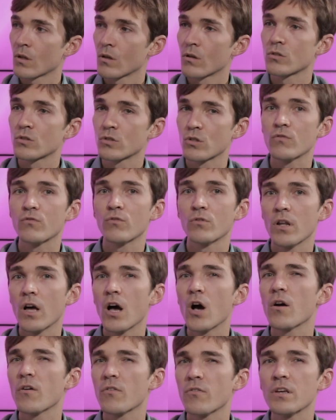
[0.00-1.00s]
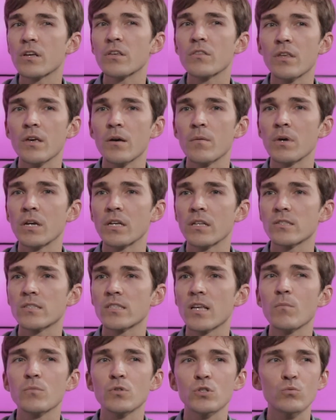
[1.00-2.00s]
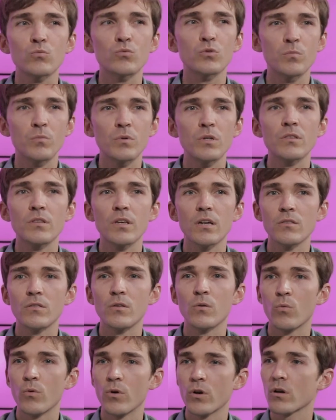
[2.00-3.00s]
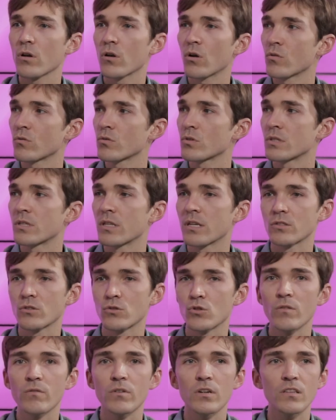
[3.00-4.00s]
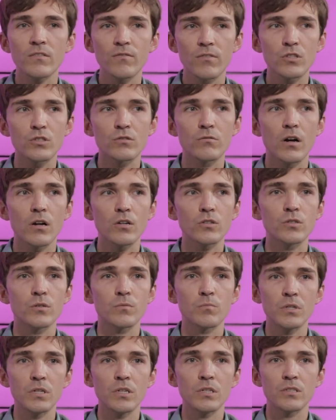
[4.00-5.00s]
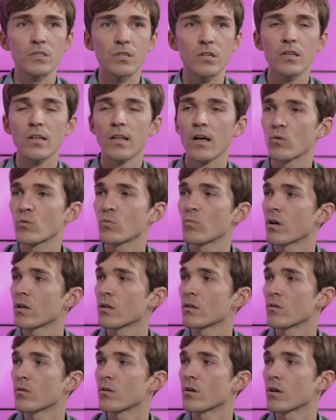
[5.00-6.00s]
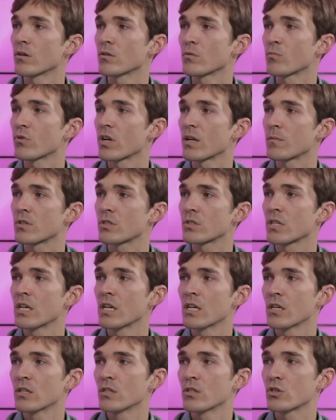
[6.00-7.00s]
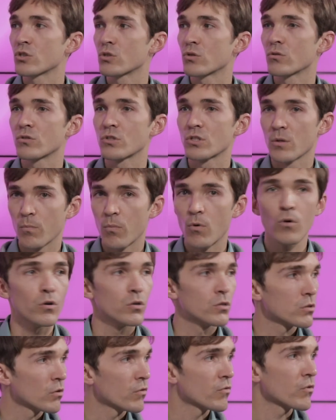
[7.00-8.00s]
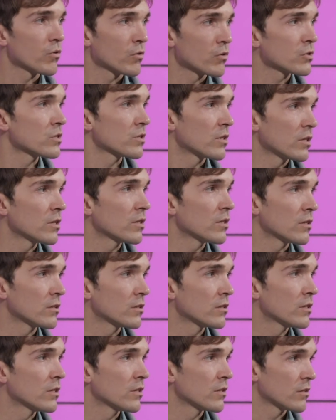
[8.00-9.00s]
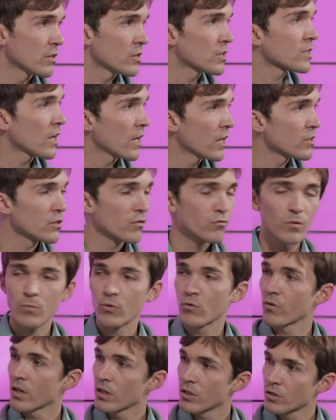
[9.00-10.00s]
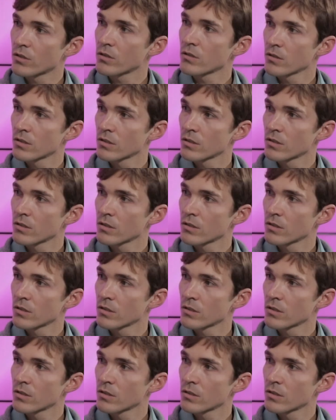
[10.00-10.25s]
So for now, I think their main assumption would be that the workloads, the server infrastructure, be it the cloud one or on-premise, should support, of course, these kinds of operation.